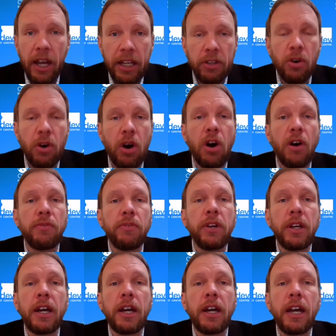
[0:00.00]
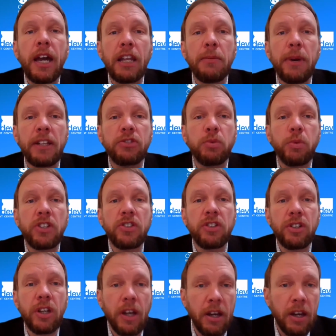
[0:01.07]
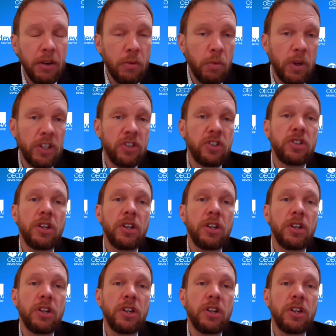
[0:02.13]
kind of elements which are